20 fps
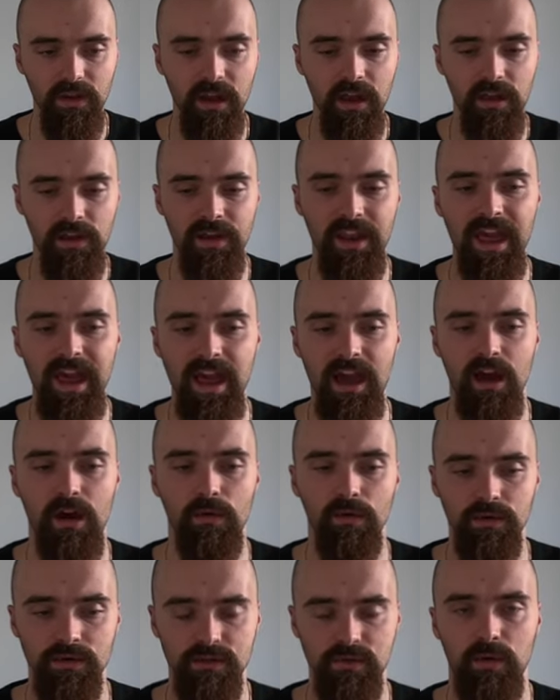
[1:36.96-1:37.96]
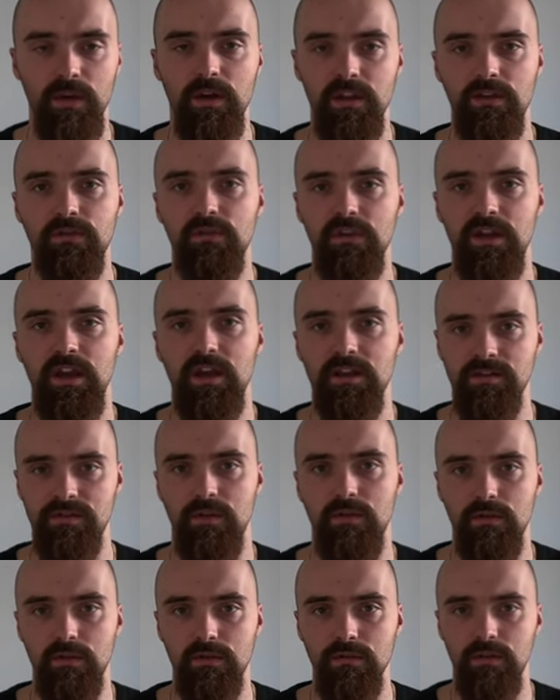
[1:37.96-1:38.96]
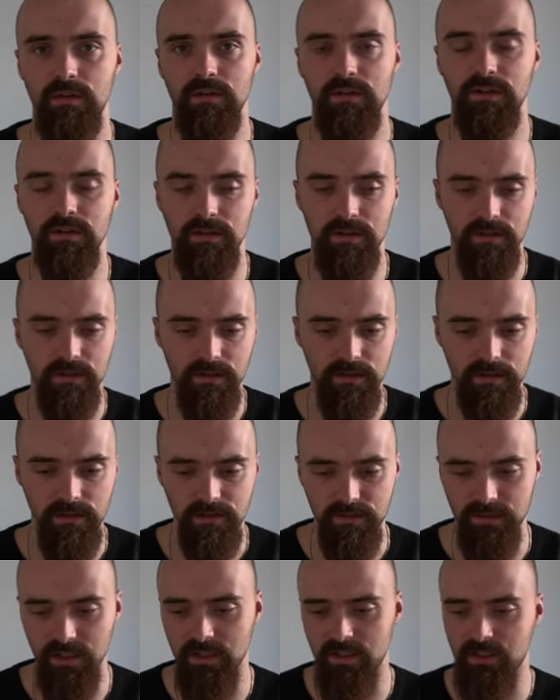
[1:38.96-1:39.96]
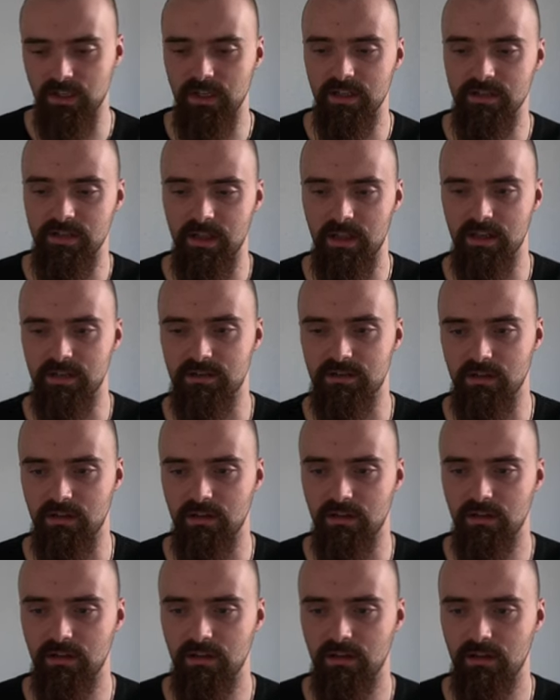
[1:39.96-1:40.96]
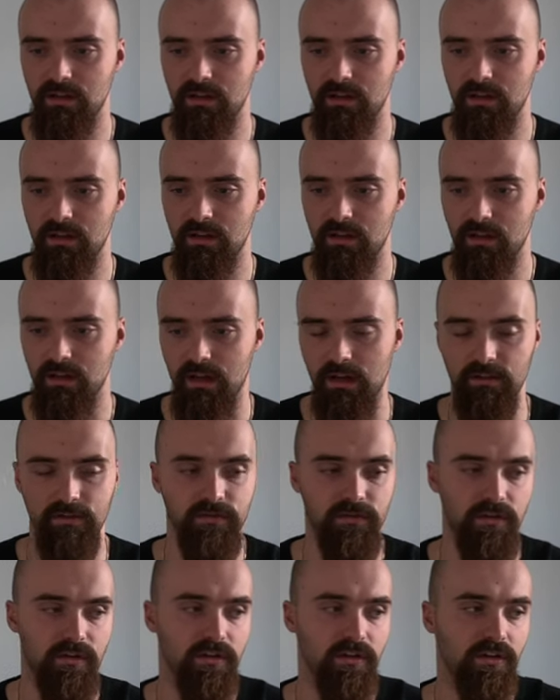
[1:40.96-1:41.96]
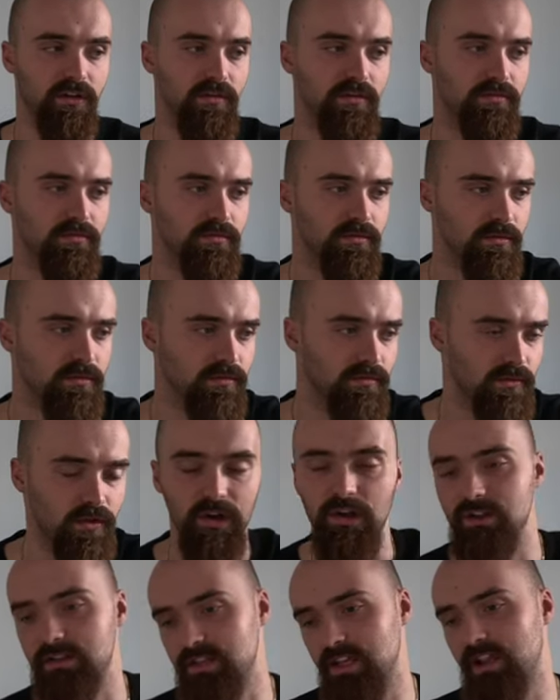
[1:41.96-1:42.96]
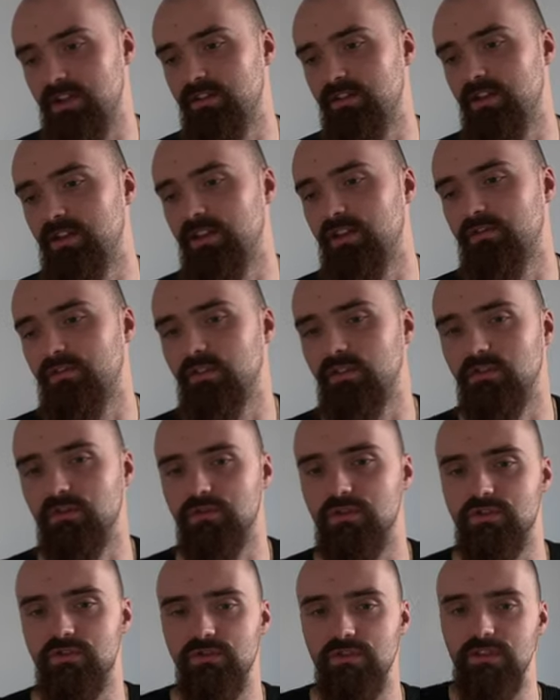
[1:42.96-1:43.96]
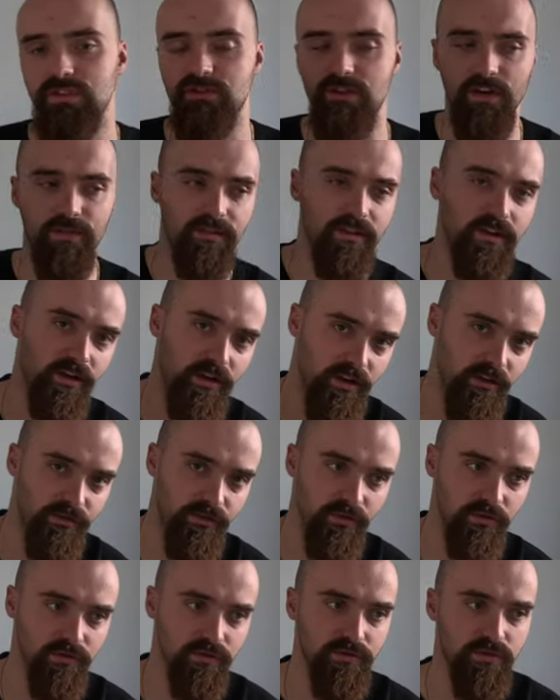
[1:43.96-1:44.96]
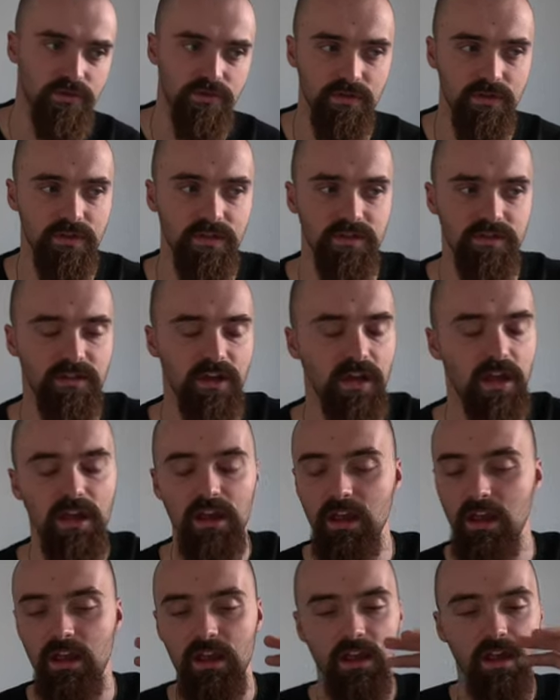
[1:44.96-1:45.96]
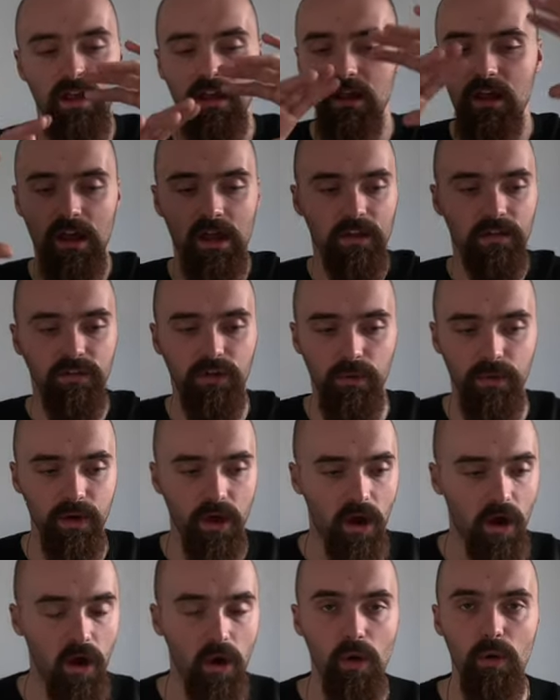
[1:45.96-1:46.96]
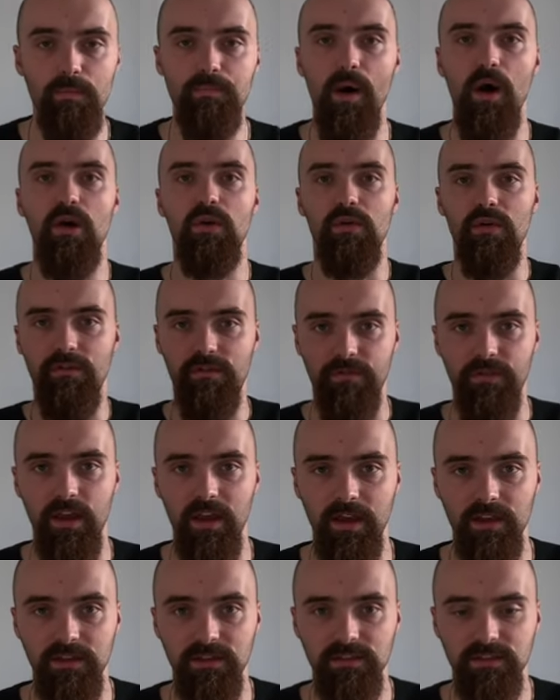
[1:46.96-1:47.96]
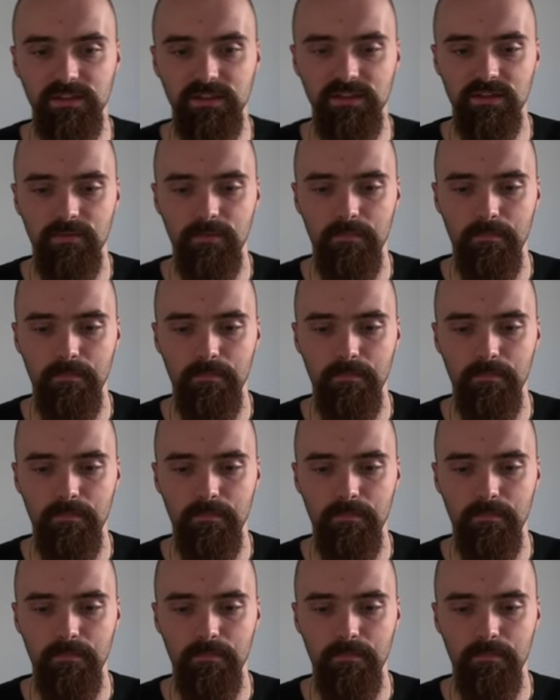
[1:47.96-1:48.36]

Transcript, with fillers: And now, at 23 years old, 6 years later, after volunteering in different countries, traveling in different countries, doing a whole boat of things,